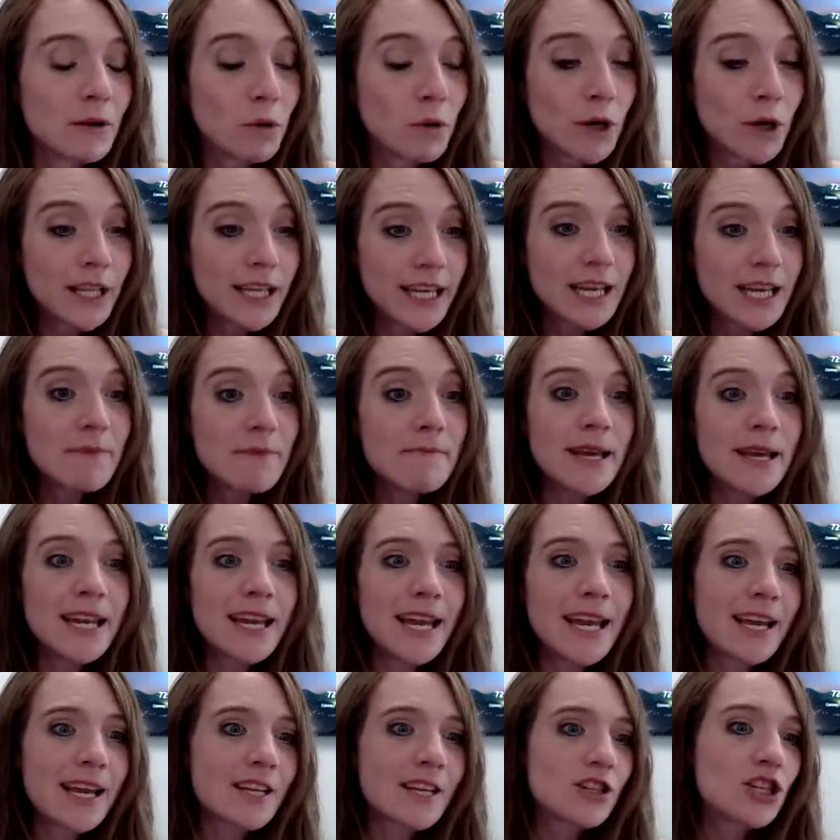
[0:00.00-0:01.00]
really
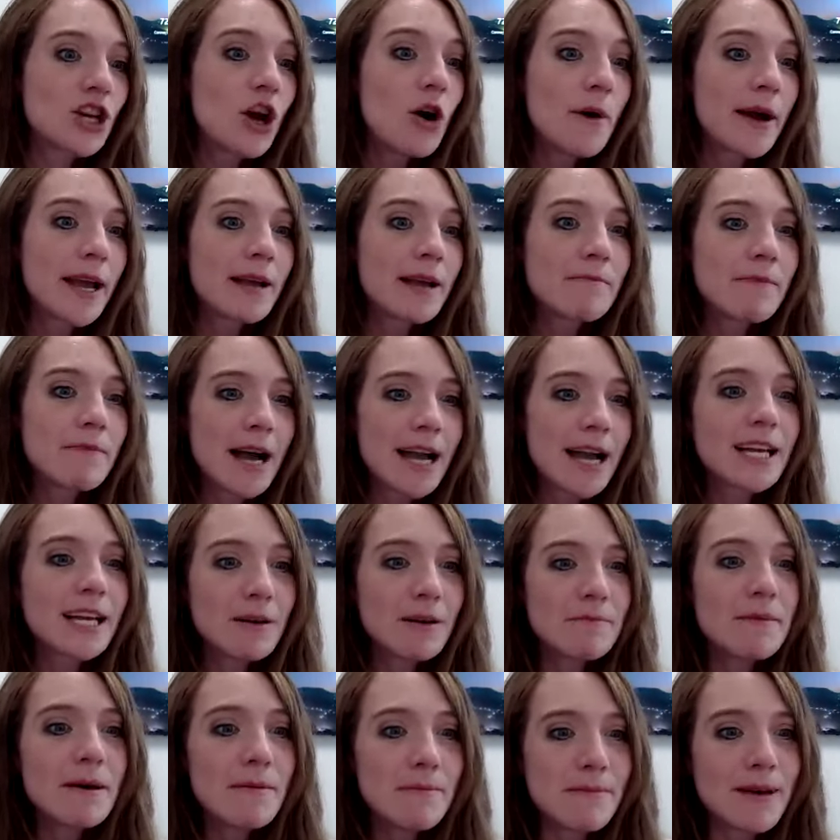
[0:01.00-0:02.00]
committing, showing my
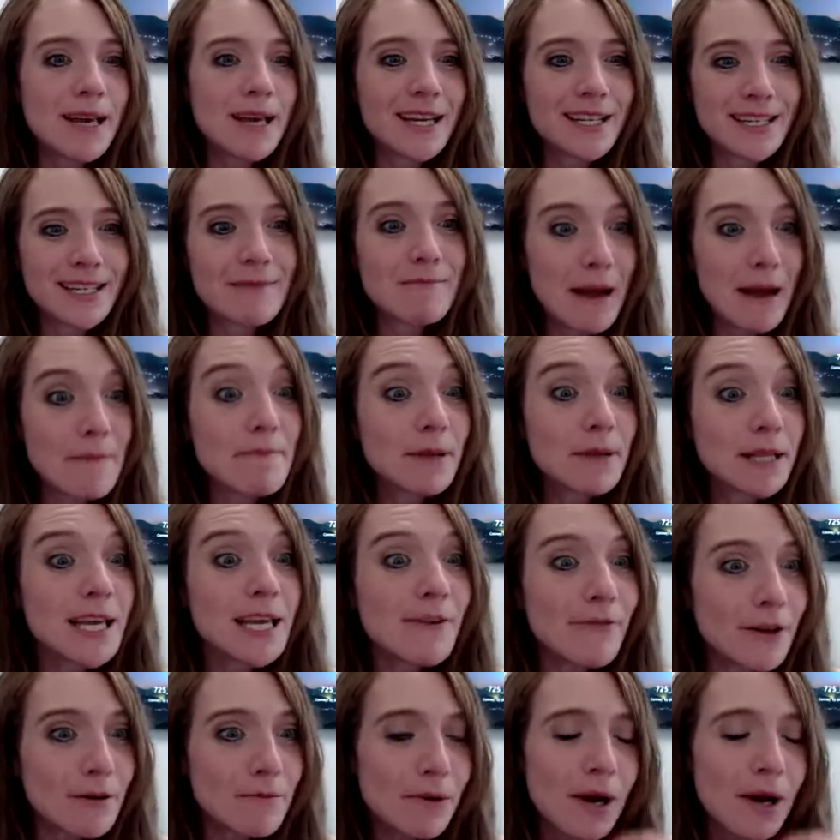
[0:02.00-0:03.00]
commitment and my
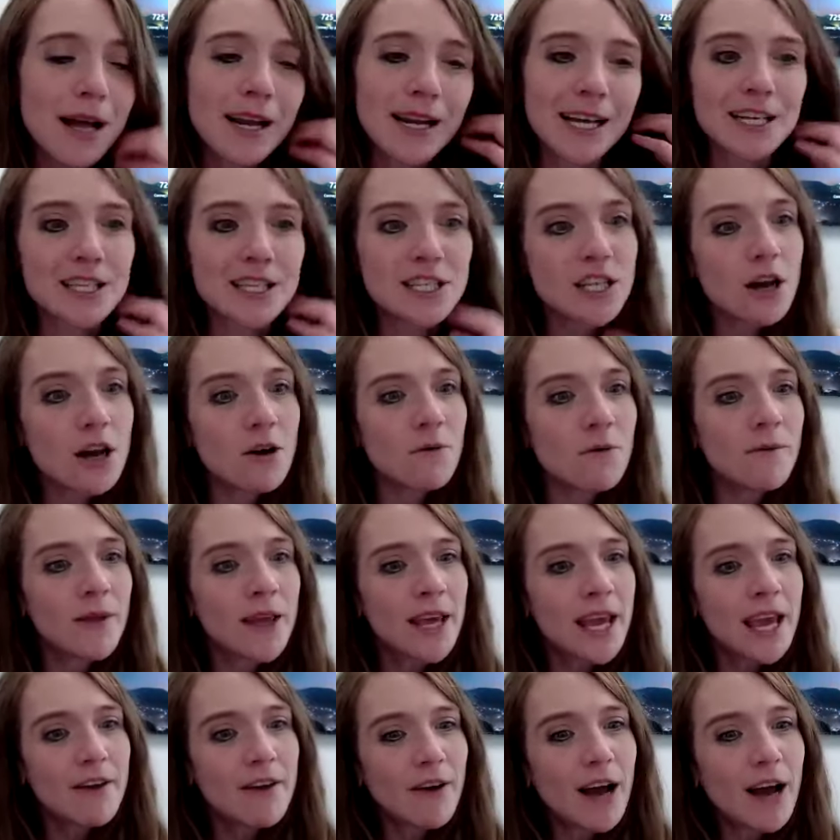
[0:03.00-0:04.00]
belief in products.
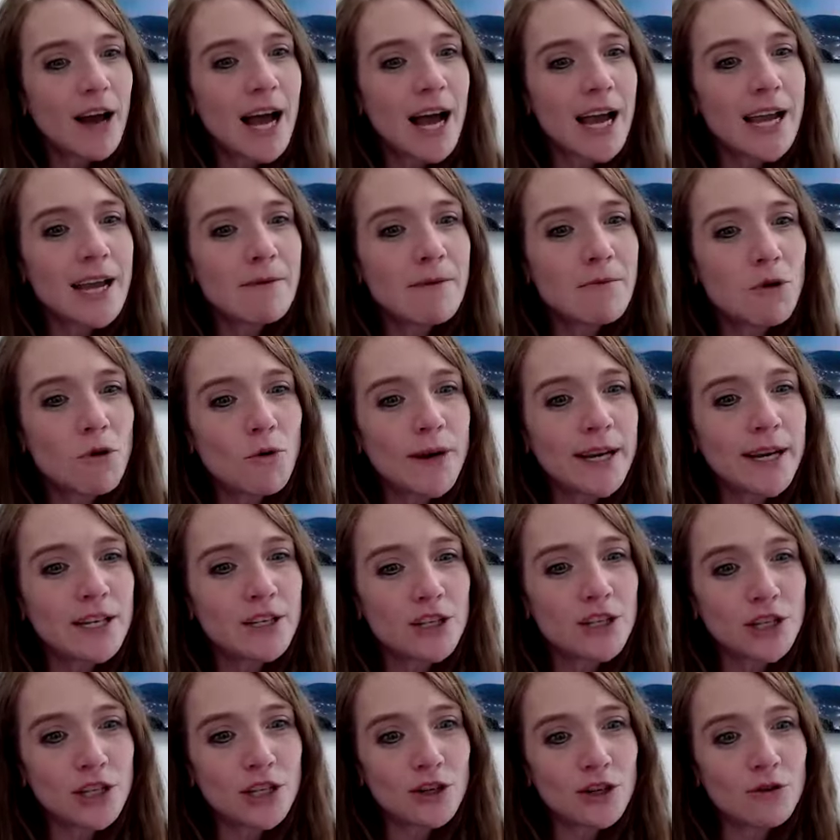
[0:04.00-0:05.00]
So if I am
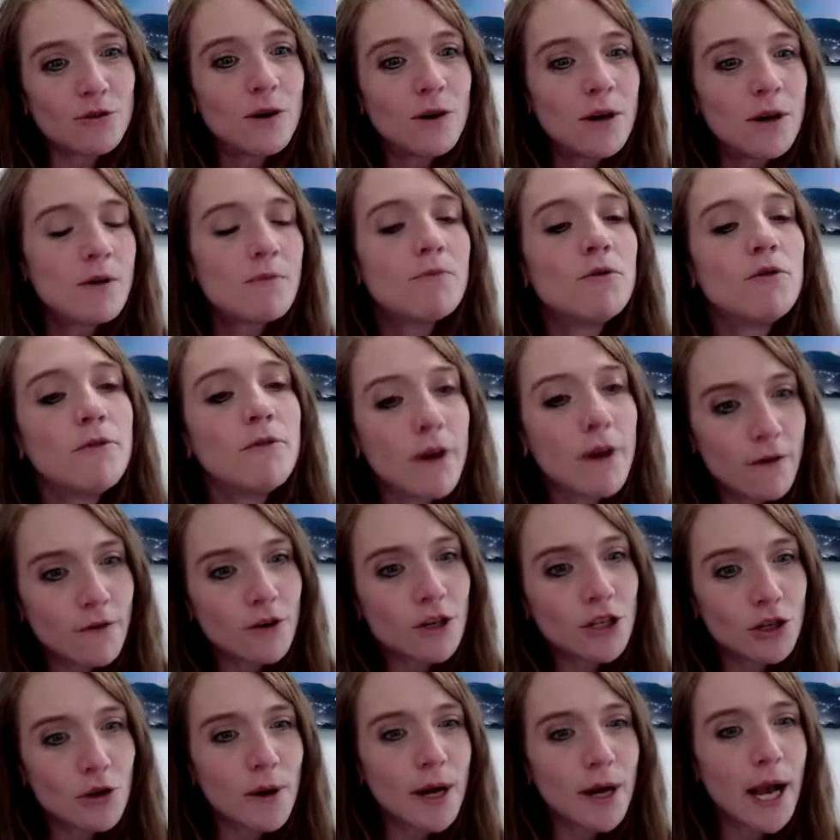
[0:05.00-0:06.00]
going to move
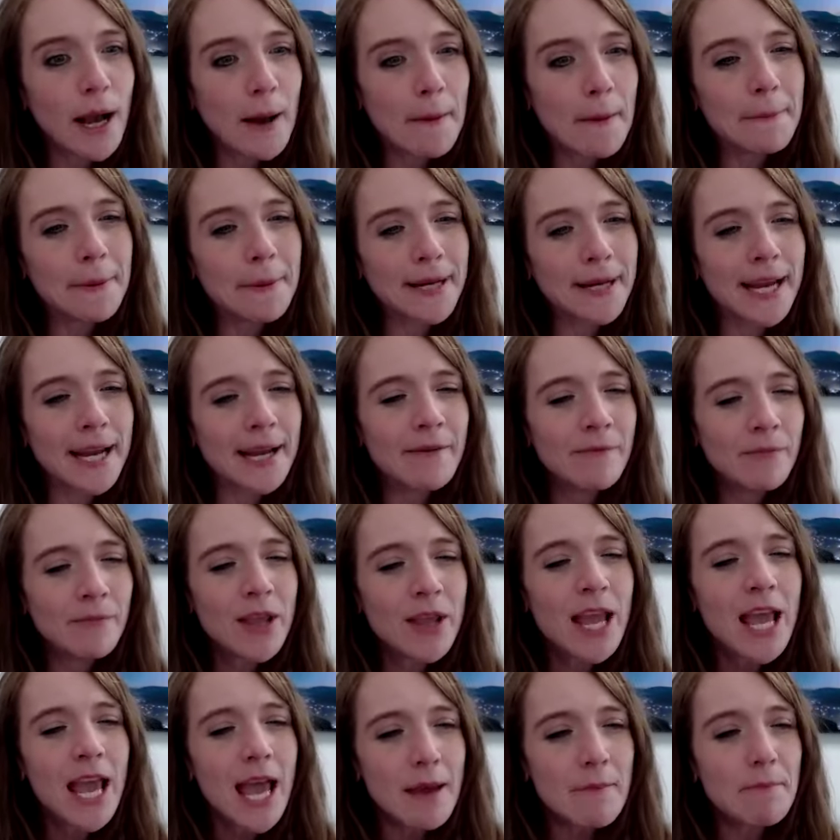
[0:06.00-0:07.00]
over to a company
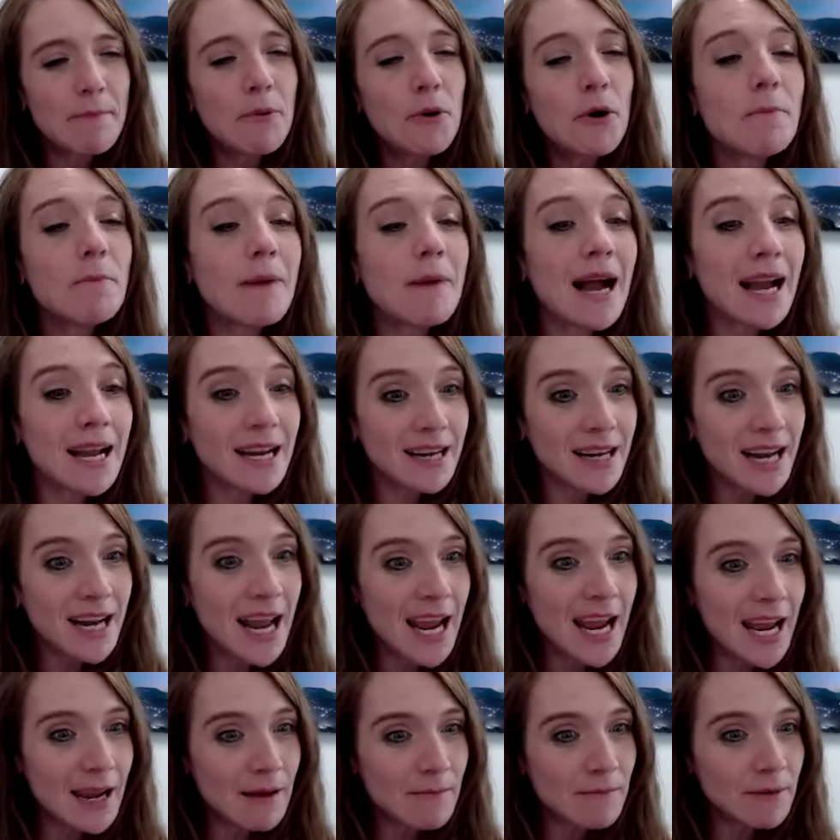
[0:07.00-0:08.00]
and put my
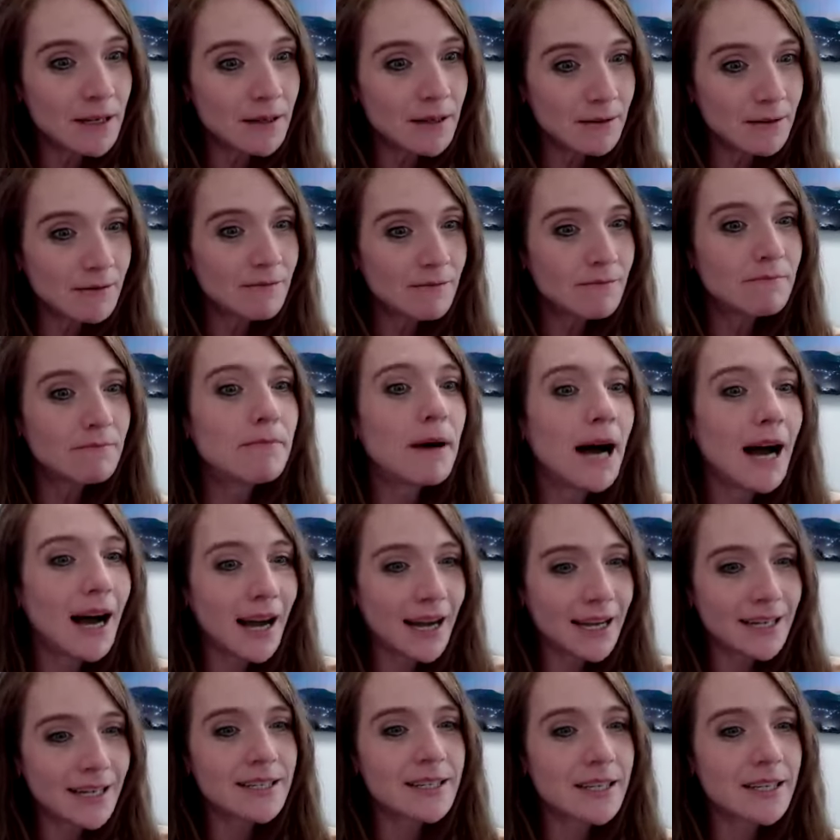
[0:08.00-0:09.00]
name
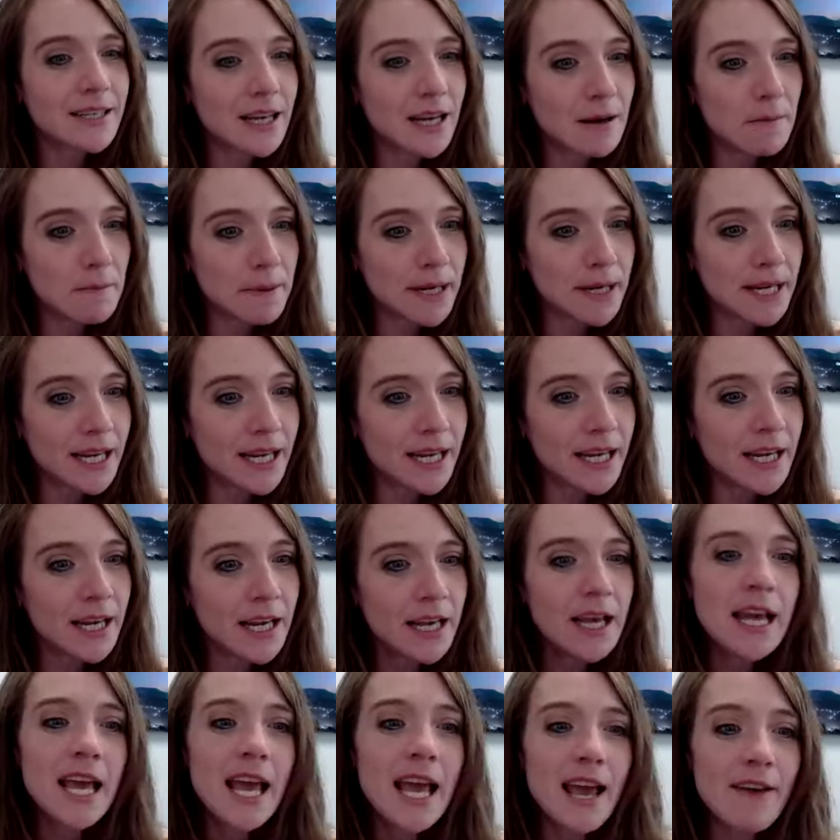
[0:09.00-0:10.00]
behind the
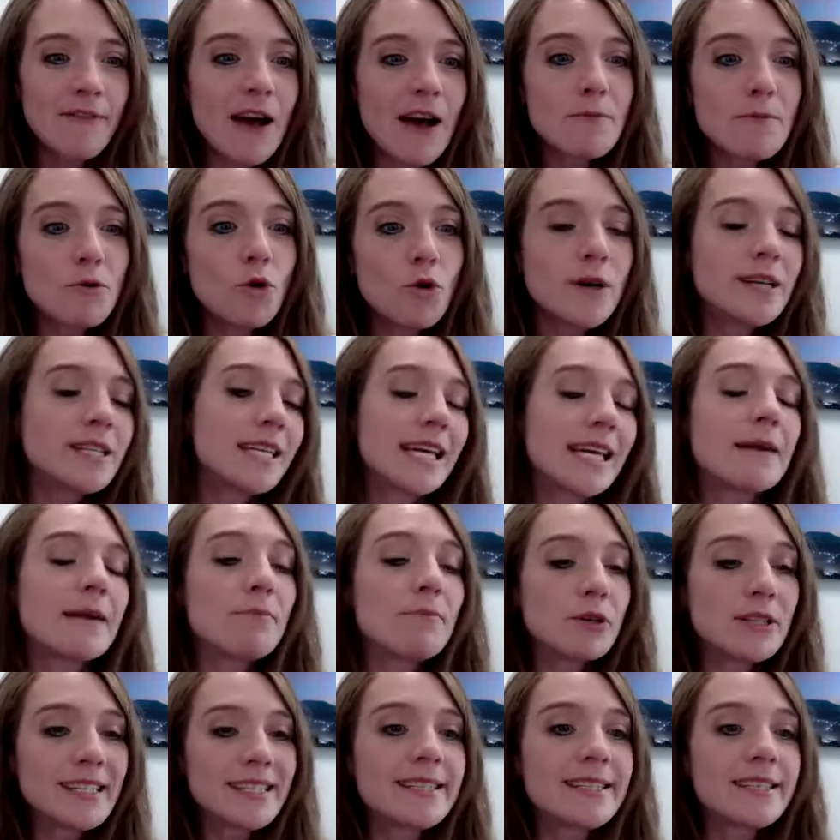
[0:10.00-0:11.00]
company, if I'm going to get
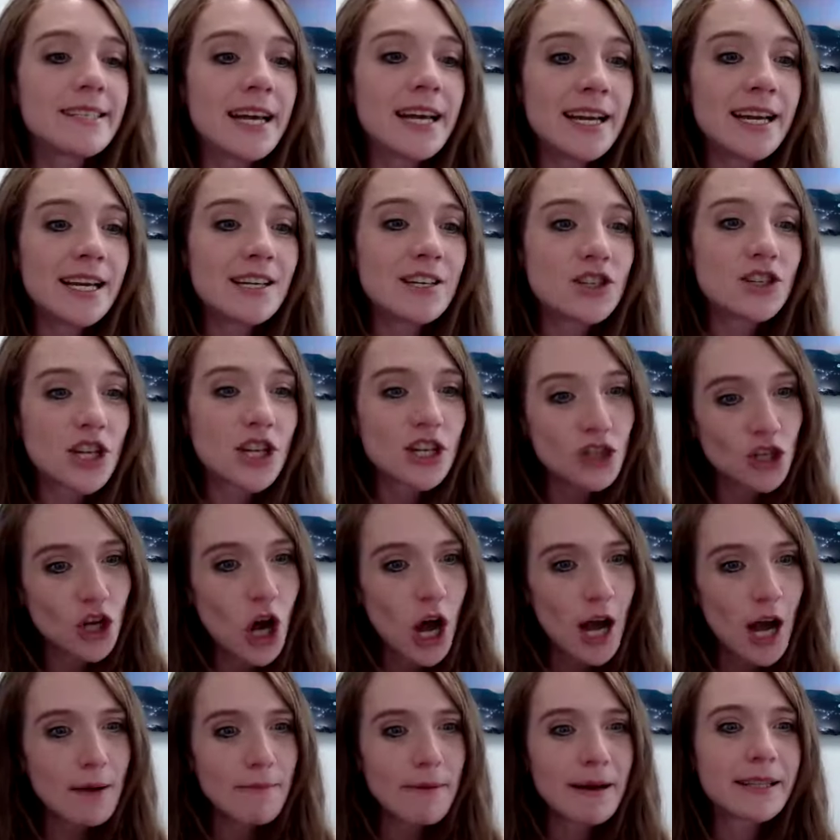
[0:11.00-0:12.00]
up on stage and
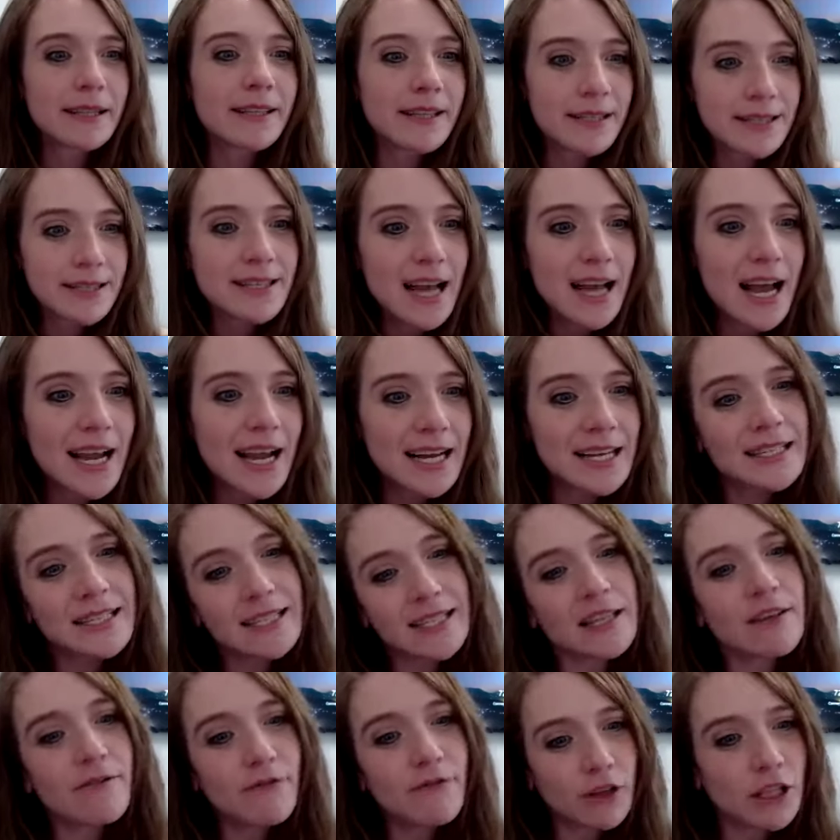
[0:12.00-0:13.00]
talk about the
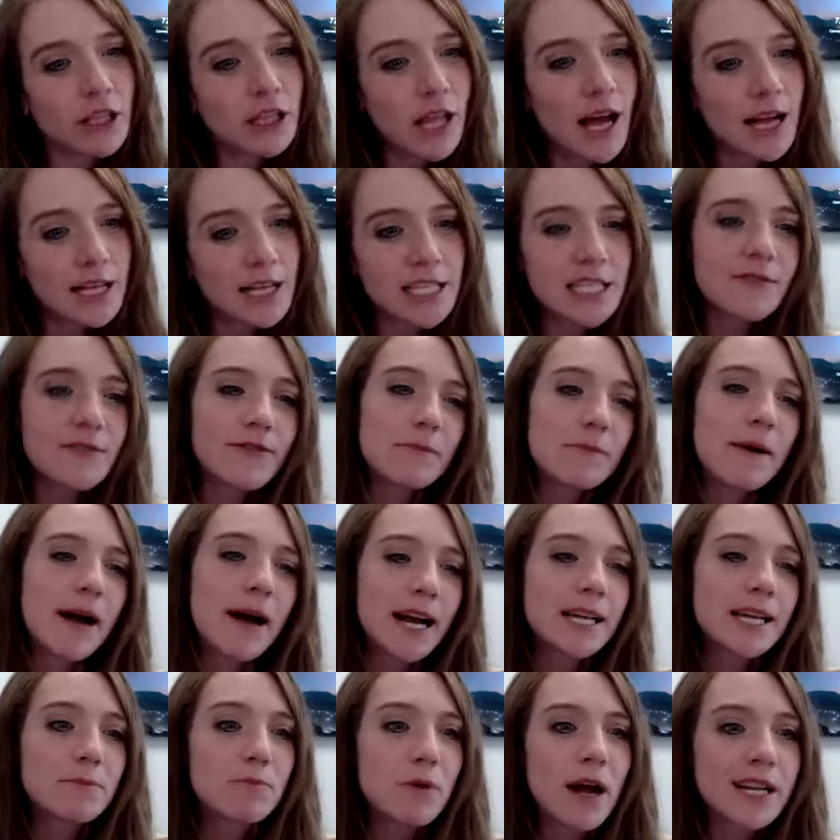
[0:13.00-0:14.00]
science and the philosophy
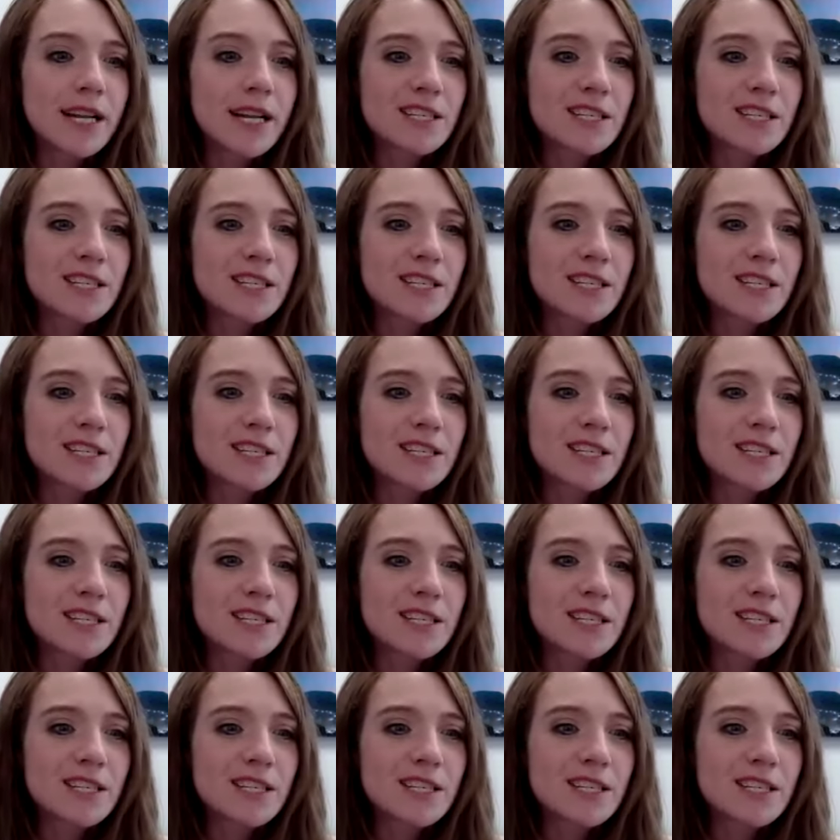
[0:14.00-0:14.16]
behind